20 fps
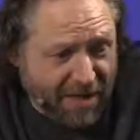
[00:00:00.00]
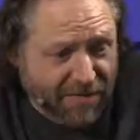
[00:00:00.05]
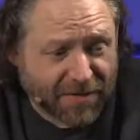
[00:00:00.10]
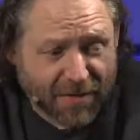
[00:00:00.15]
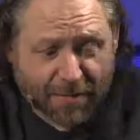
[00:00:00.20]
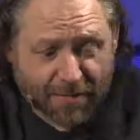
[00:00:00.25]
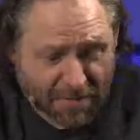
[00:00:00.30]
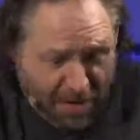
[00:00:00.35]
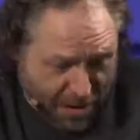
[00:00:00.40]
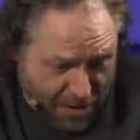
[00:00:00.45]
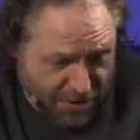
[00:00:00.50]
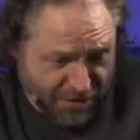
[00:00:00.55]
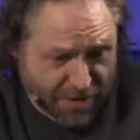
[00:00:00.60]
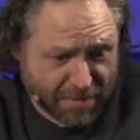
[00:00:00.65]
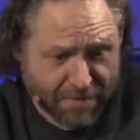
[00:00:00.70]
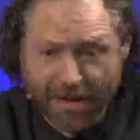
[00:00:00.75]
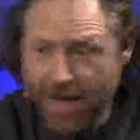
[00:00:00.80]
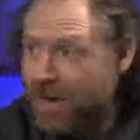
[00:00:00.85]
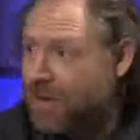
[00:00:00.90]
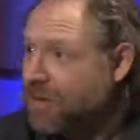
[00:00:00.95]
of them
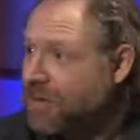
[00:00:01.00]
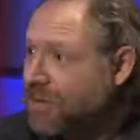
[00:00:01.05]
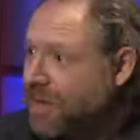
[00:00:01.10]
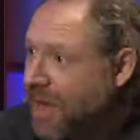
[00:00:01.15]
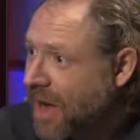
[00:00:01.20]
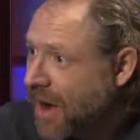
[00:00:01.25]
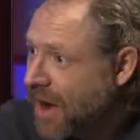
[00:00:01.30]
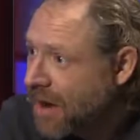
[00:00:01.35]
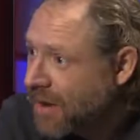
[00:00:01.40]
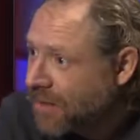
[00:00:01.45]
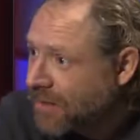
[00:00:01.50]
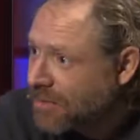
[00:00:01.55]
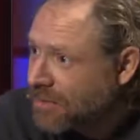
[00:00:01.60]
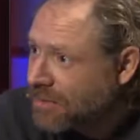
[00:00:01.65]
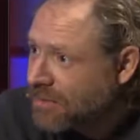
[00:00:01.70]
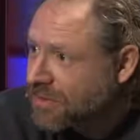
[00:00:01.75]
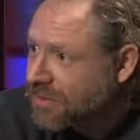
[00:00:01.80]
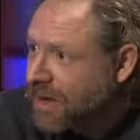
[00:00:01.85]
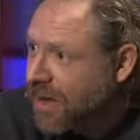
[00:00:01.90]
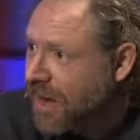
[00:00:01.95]
under medical care.
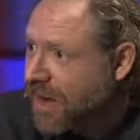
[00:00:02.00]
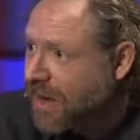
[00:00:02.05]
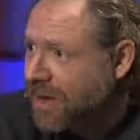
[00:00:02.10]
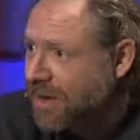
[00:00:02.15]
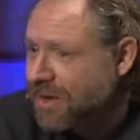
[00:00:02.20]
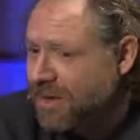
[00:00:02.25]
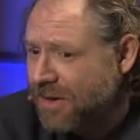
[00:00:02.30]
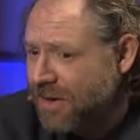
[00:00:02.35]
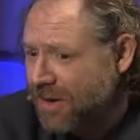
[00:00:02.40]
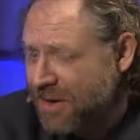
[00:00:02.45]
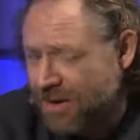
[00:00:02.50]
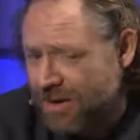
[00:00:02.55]
And